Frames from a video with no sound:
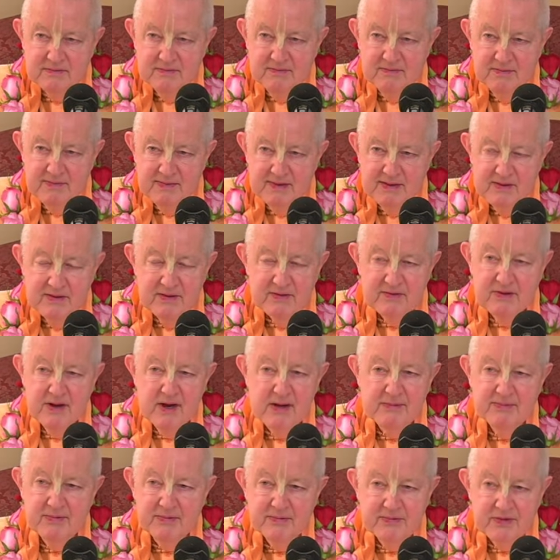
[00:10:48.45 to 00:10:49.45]
The drop of
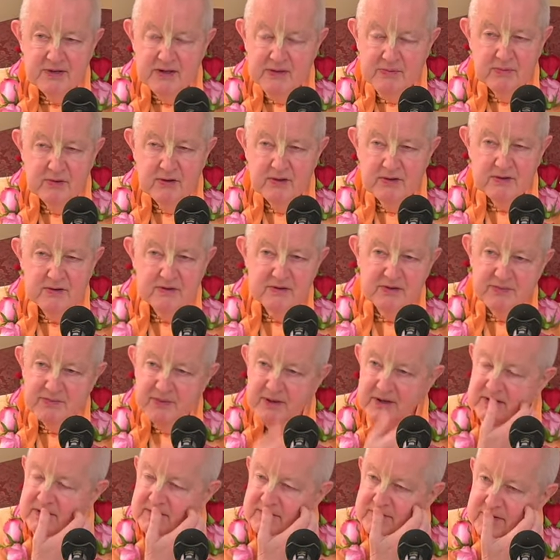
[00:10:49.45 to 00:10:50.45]
seawater is part of
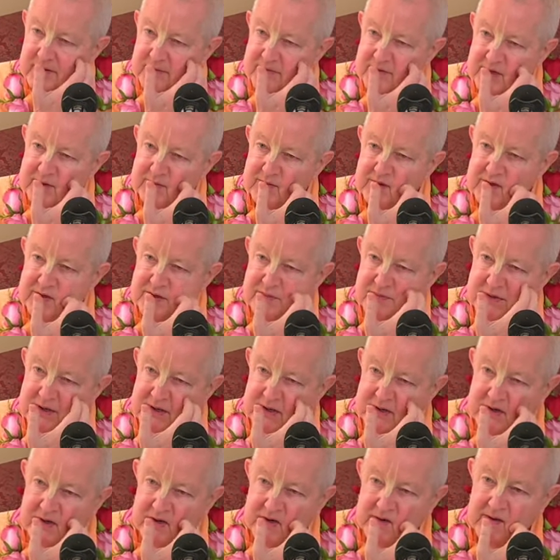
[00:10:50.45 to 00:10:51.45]
something much bigger.
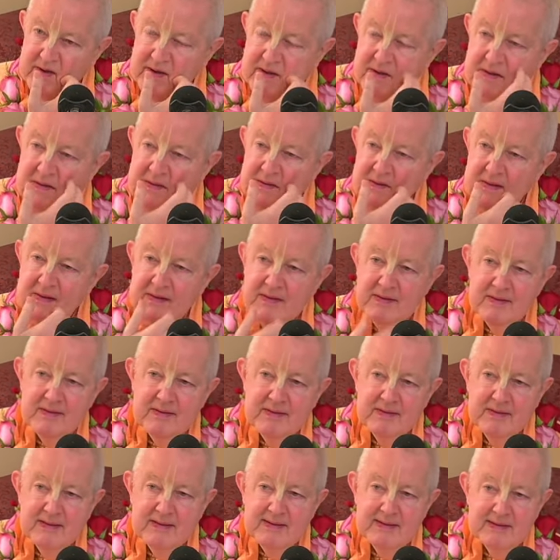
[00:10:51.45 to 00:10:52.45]

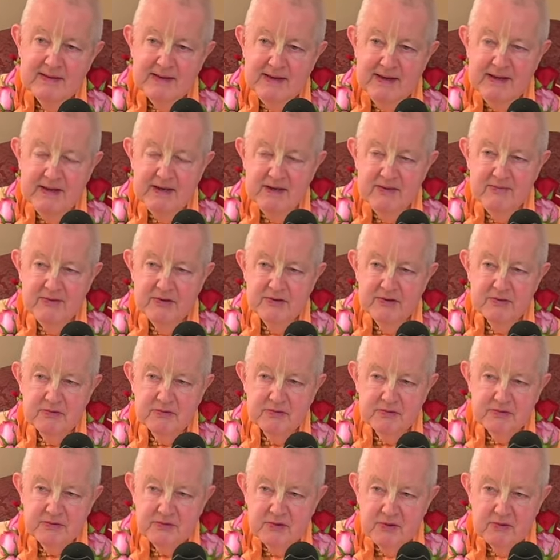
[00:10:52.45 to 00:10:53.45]
The individual
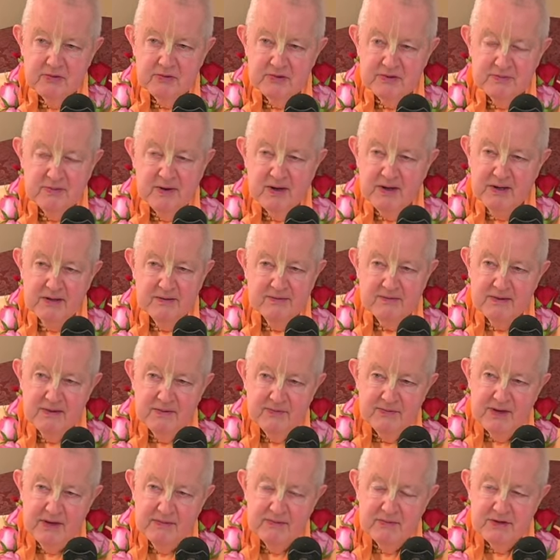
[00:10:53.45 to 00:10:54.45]
soul is part of something
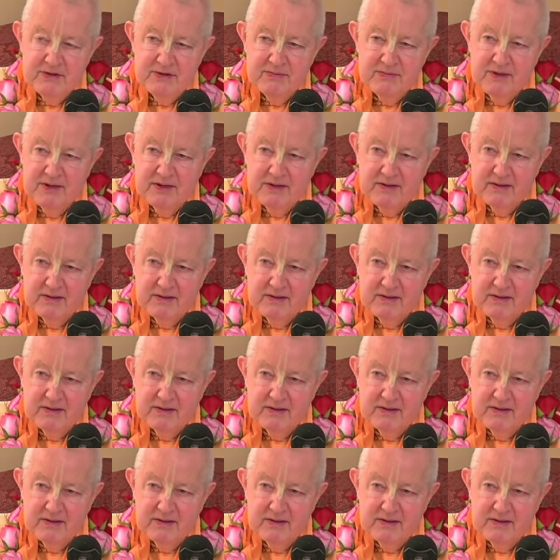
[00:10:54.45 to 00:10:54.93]
much bigger.